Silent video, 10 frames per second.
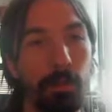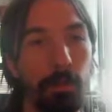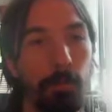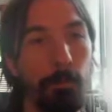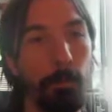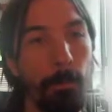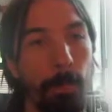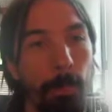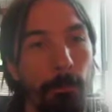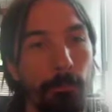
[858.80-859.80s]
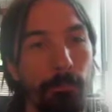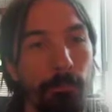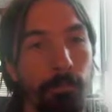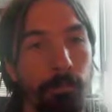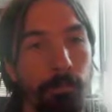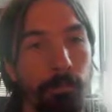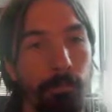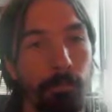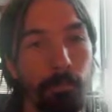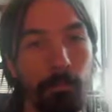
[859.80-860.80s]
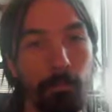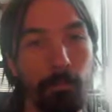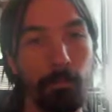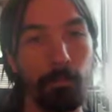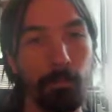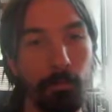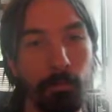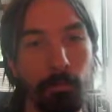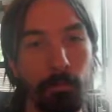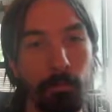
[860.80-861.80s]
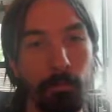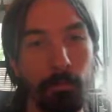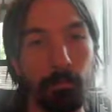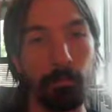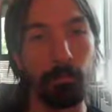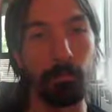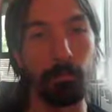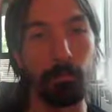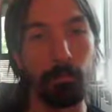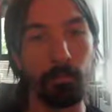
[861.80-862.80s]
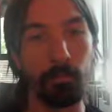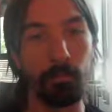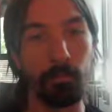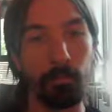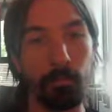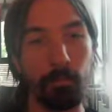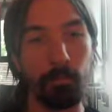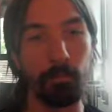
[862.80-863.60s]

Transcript: (silence)